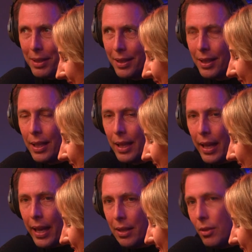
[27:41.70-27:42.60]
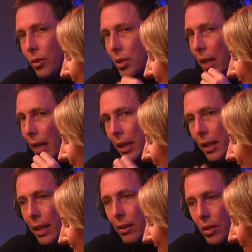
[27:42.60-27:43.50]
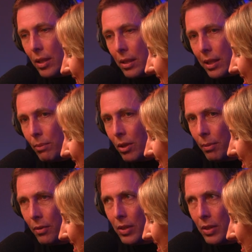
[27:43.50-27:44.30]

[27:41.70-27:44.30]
Yep. And you're saying that there's some type of